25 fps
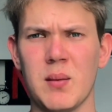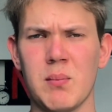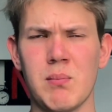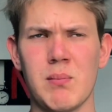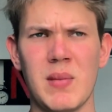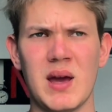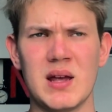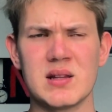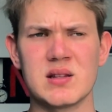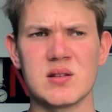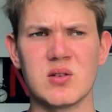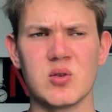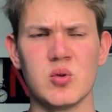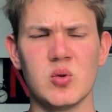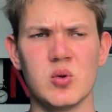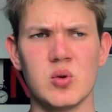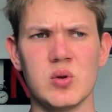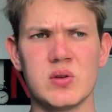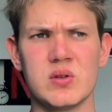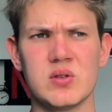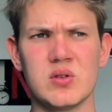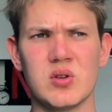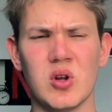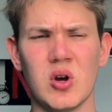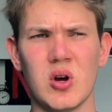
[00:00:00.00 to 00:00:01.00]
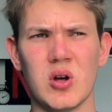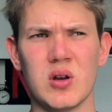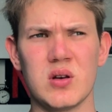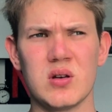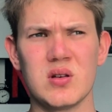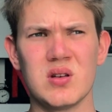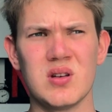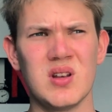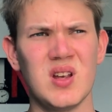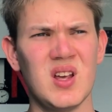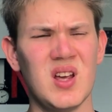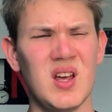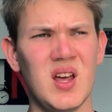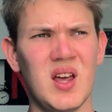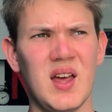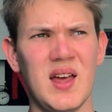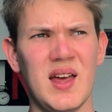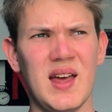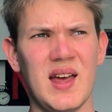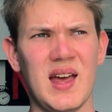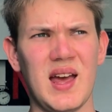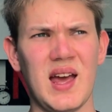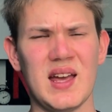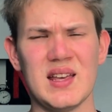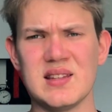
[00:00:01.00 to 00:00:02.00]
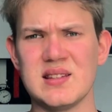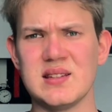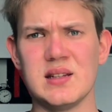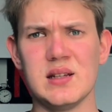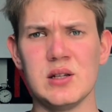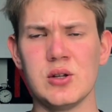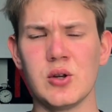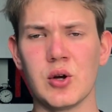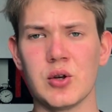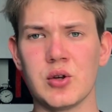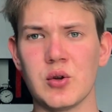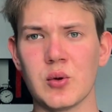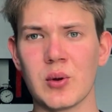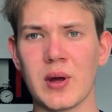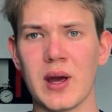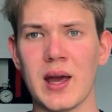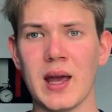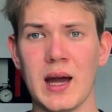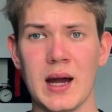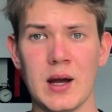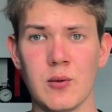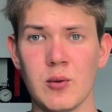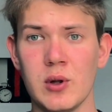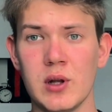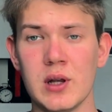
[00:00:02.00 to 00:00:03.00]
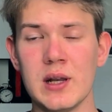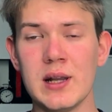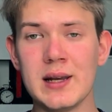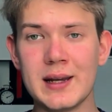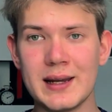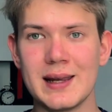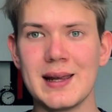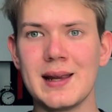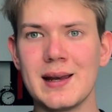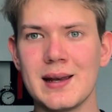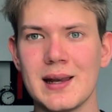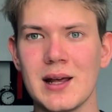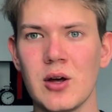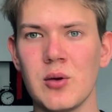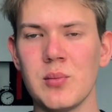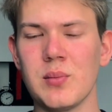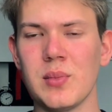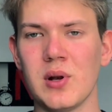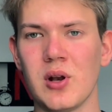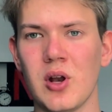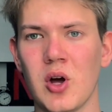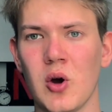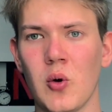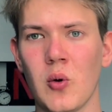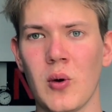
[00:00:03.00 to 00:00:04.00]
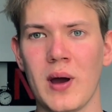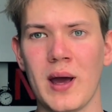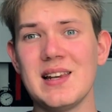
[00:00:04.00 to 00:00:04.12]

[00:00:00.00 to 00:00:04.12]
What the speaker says: medschools.ac.uk. I will link it down below.